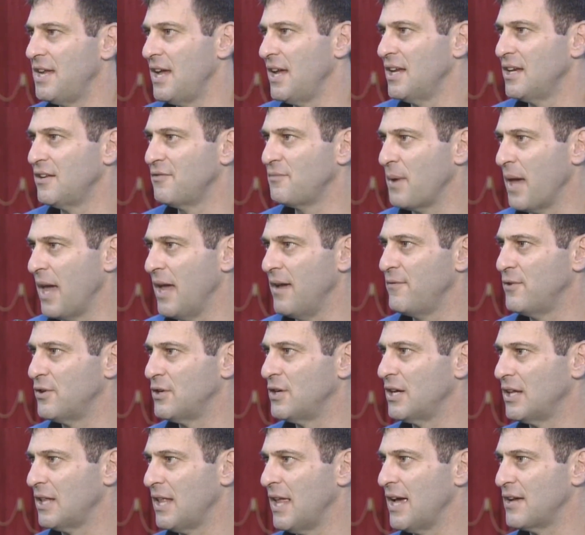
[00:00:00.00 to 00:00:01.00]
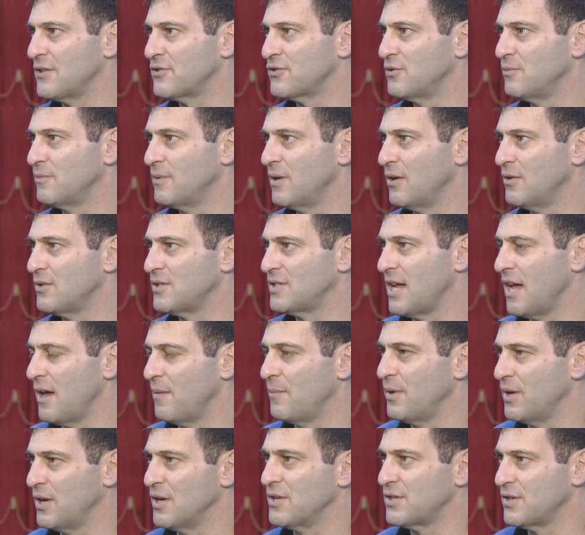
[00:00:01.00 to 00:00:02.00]
negative behavior in the classroom goes
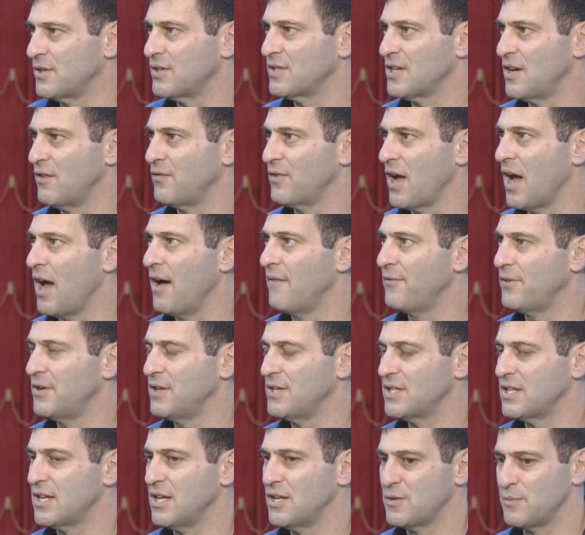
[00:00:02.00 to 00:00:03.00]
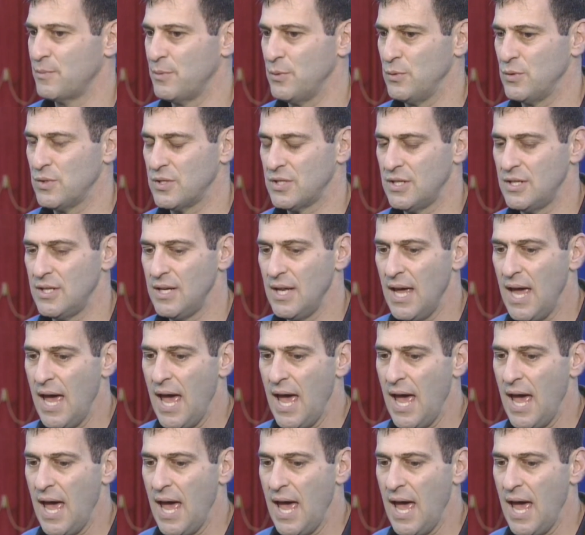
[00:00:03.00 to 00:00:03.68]
down because their self-confidence gets boosted.